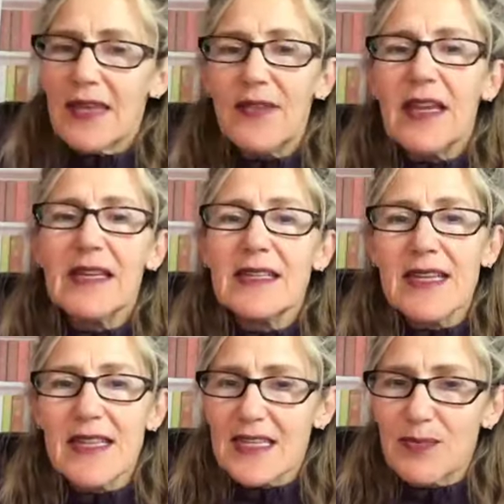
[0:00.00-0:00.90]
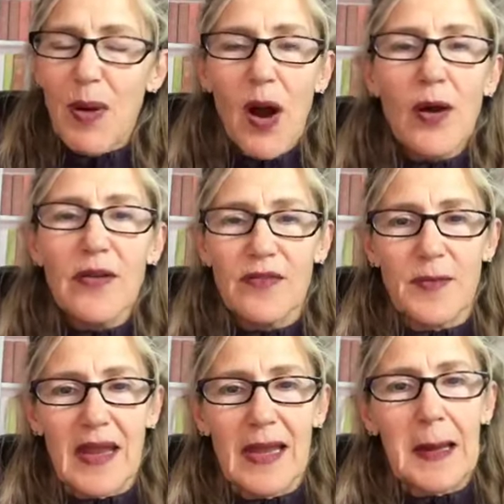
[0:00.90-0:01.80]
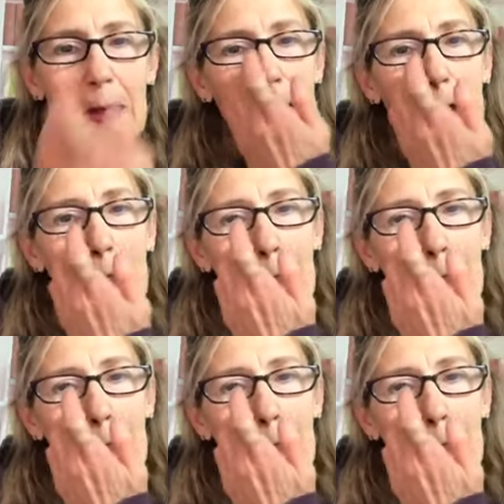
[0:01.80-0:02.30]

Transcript: giving to this part of me